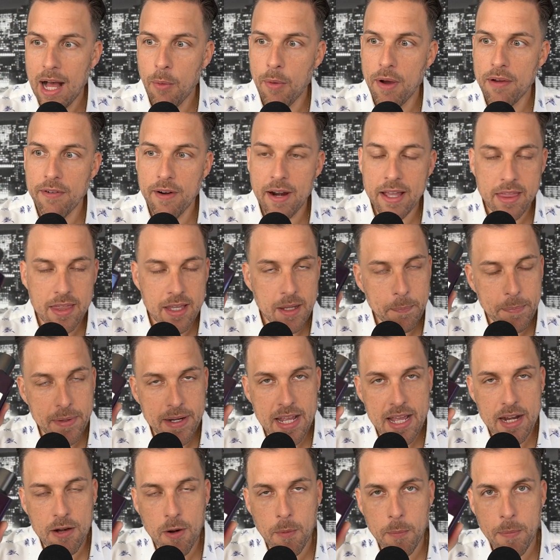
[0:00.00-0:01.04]
However, I think
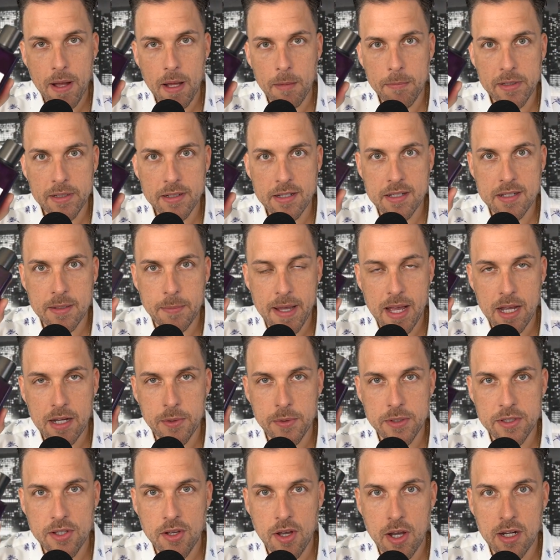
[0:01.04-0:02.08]
Banana Republic's
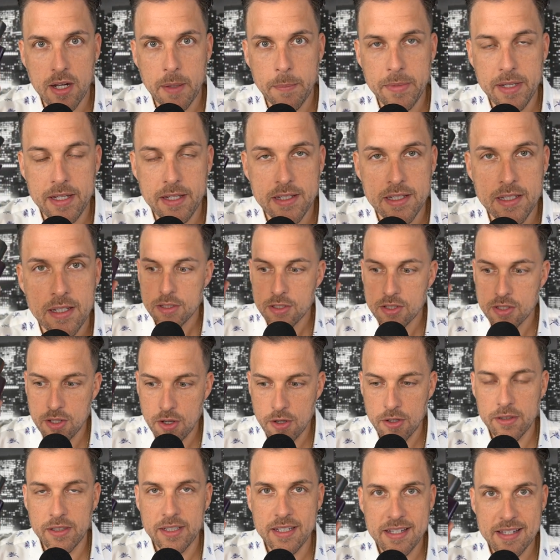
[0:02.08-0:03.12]
Tobacco and Tonka Bean
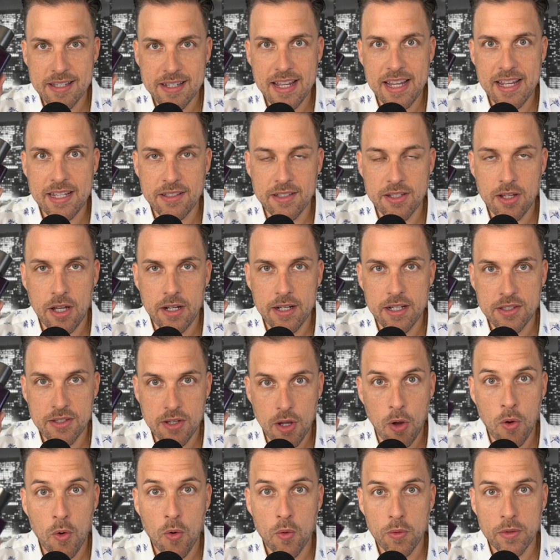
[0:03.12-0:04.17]
certainly stands on its
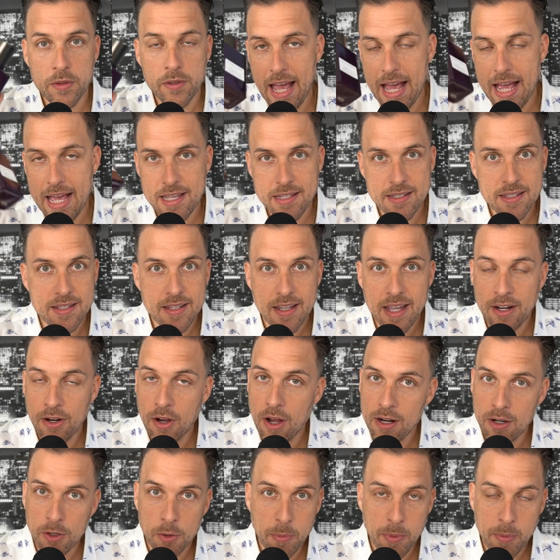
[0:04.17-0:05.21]
own as an
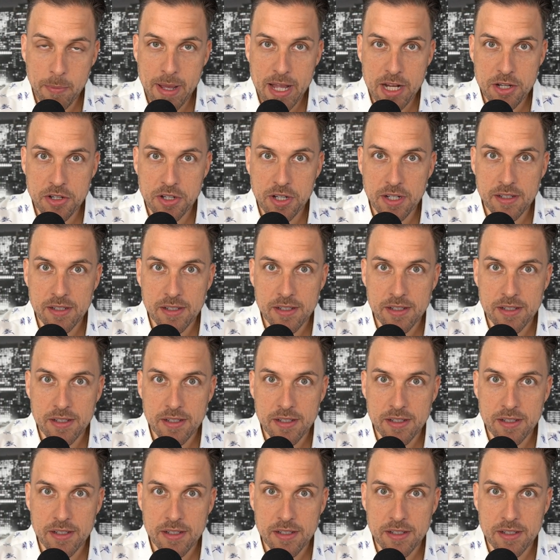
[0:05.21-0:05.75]
honorable mention.